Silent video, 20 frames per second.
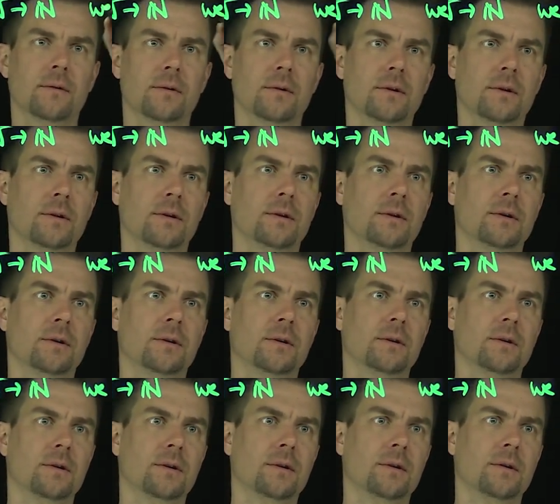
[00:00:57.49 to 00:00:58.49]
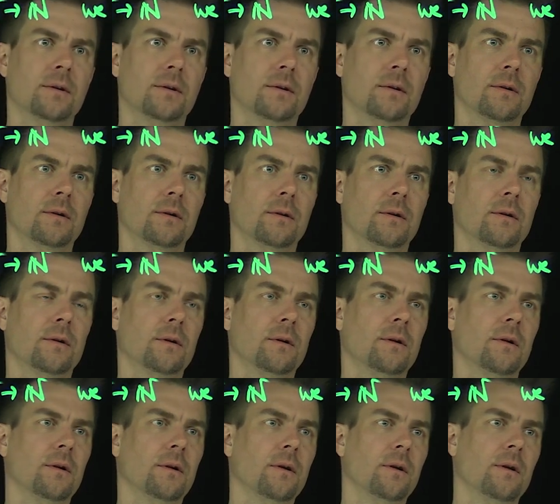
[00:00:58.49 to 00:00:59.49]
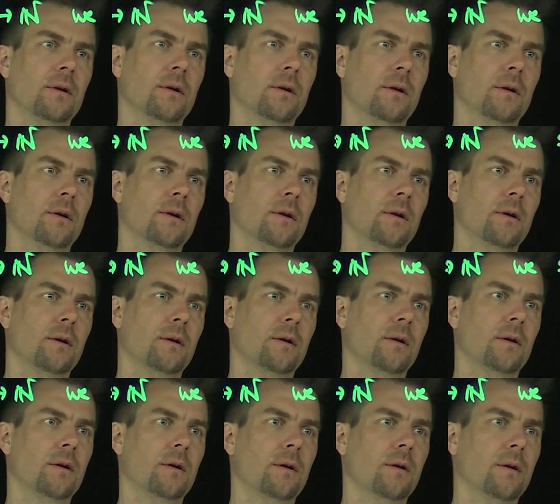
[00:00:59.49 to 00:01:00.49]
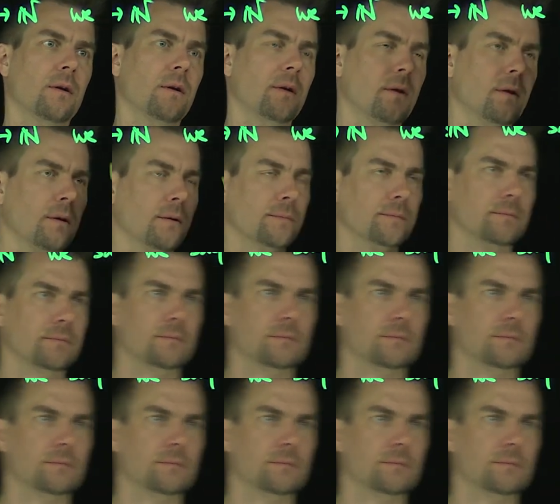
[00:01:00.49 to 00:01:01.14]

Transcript: [no speech]